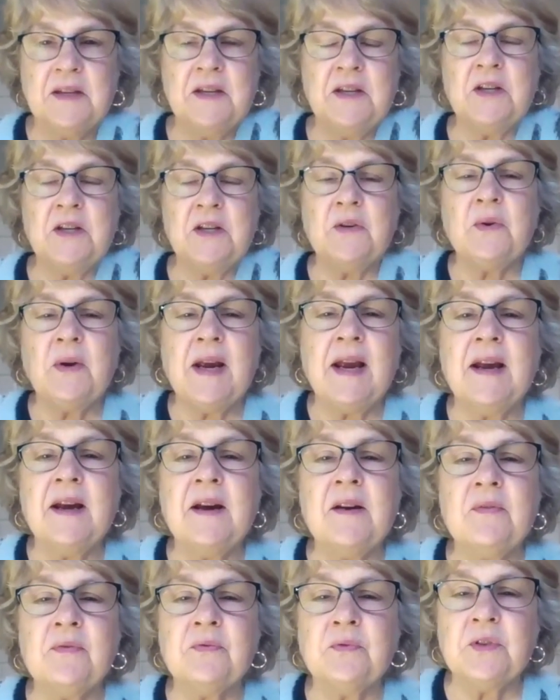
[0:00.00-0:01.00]
You
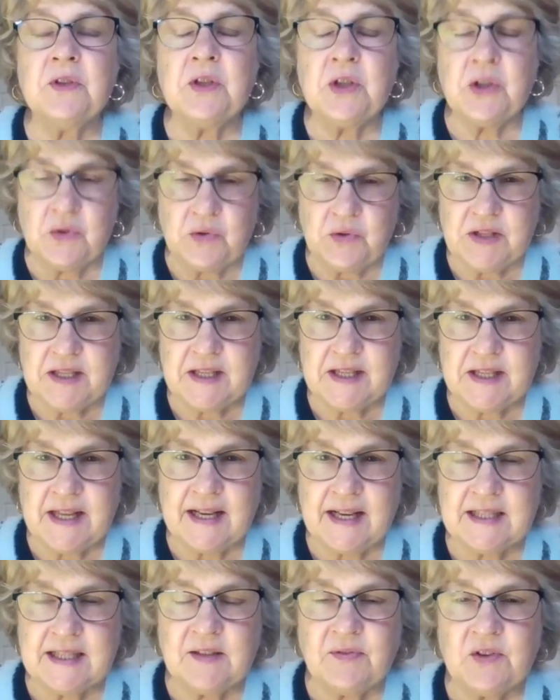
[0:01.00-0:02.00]
have roots,
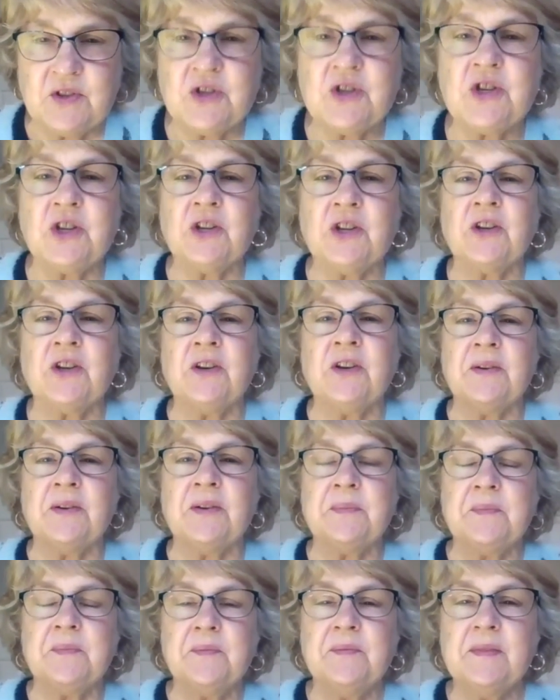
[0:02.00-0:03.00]
that's for
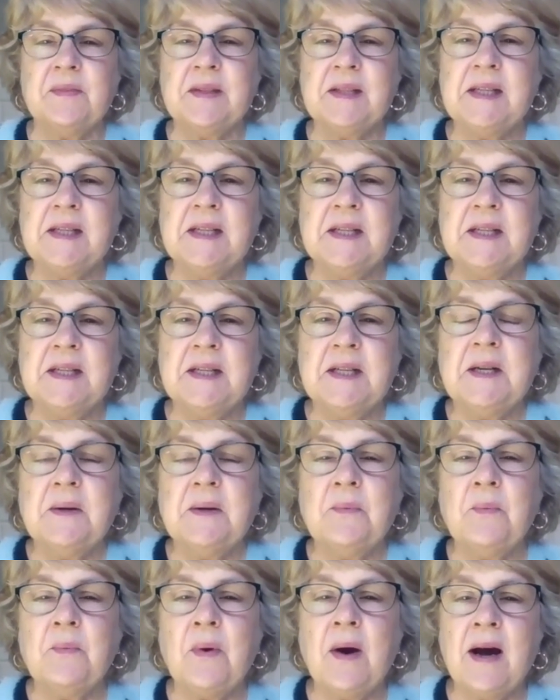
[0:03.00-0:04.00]
sure.
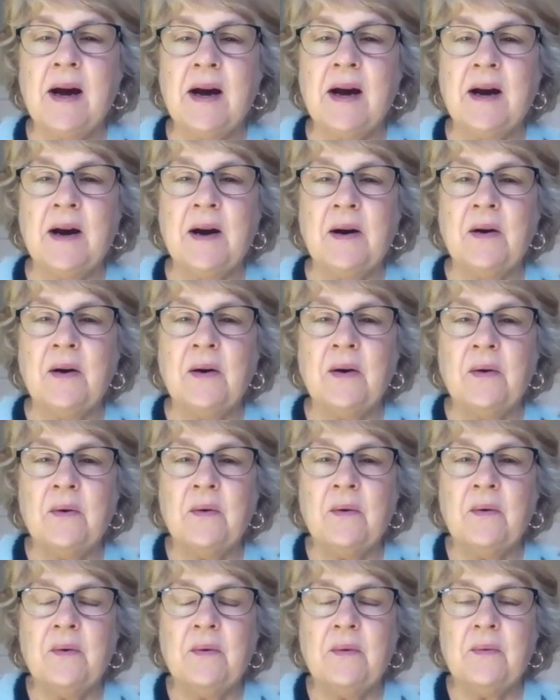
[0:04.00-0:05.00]
Wow.
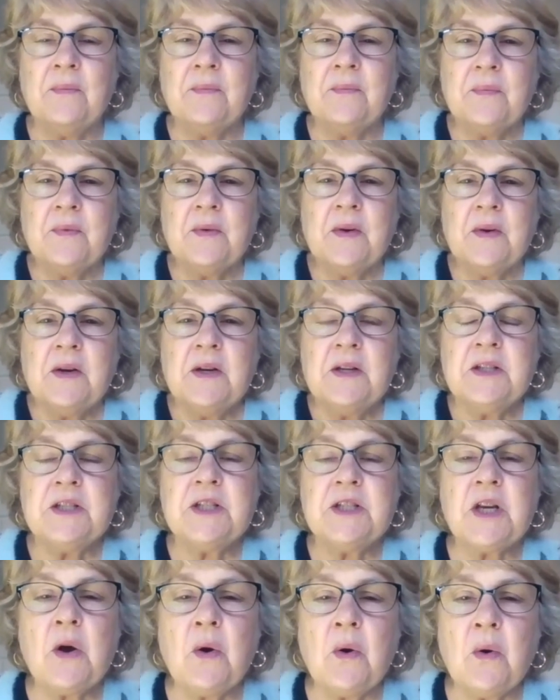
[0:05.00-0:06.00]

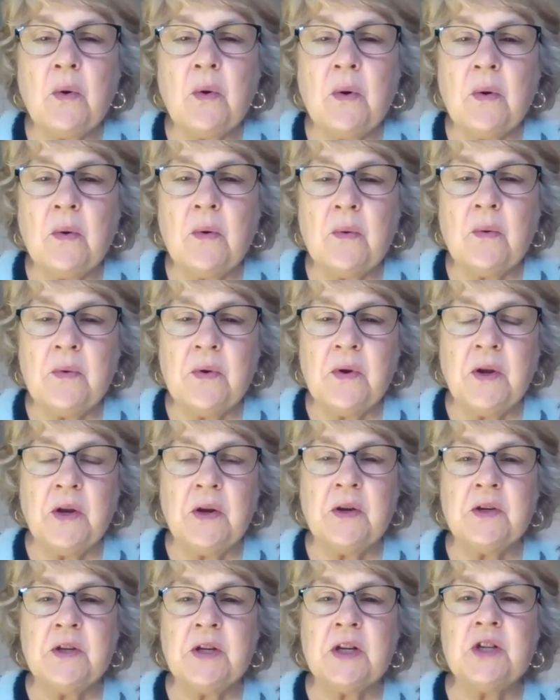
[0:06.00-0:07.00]
So
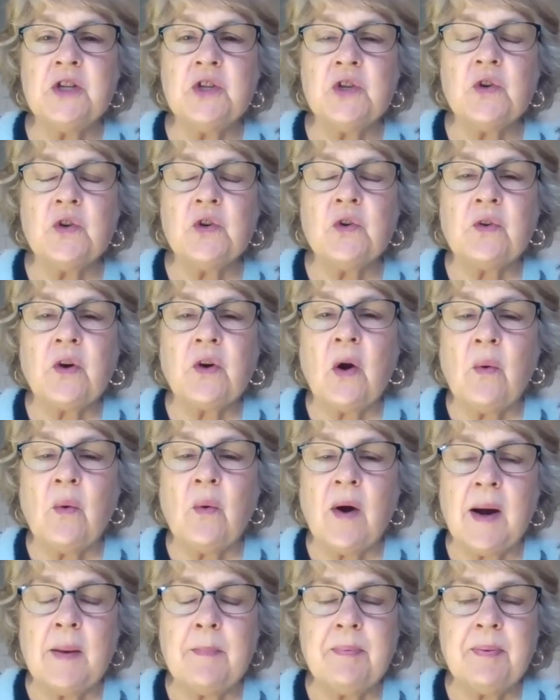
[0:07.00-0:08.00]
did you
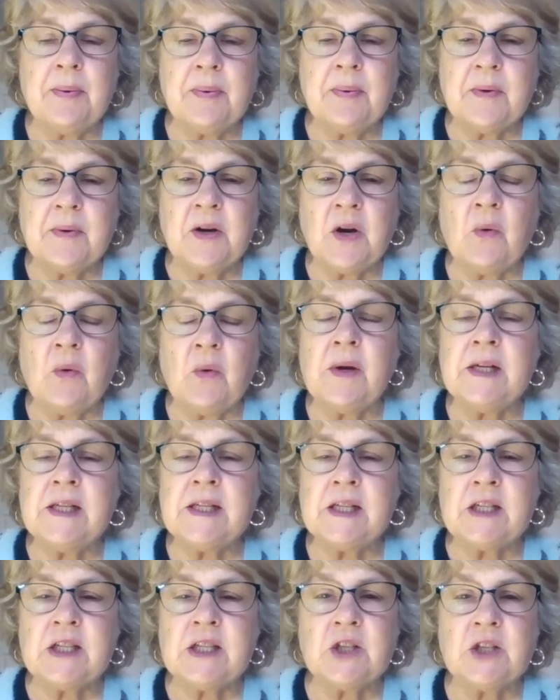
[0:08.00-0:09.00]
grow up going
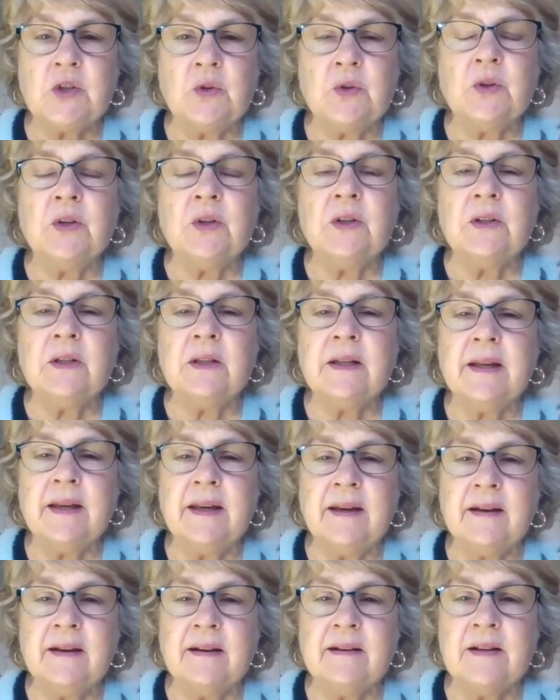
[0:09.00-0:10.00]
to school
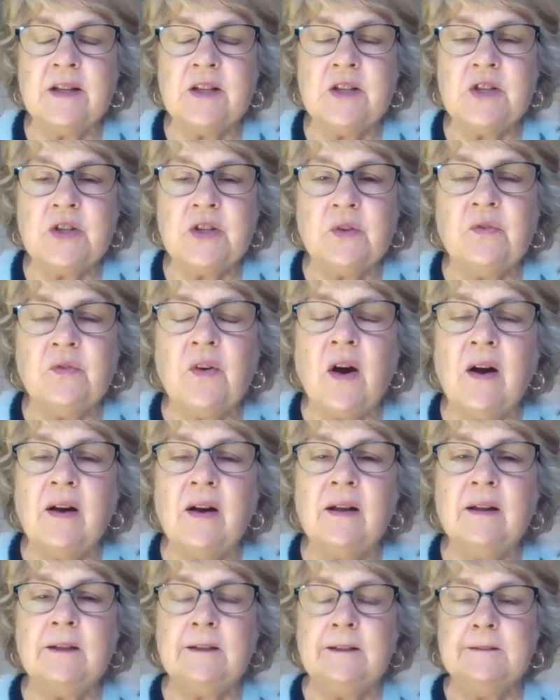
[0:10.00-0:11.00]
here in
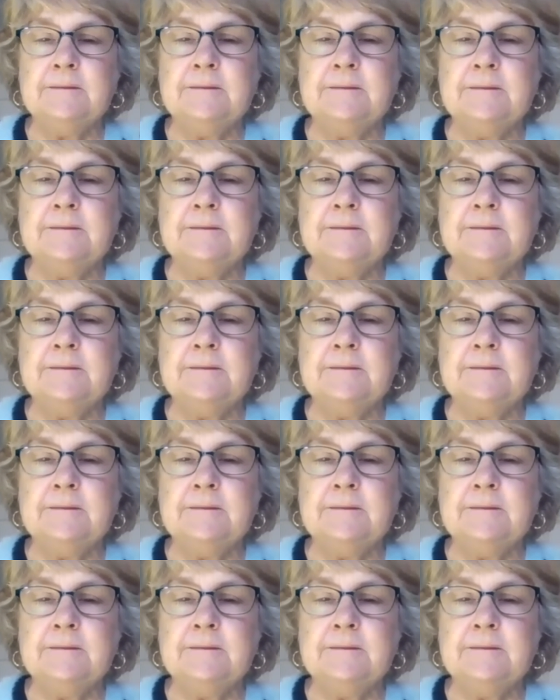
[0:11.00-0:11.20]
Duvall?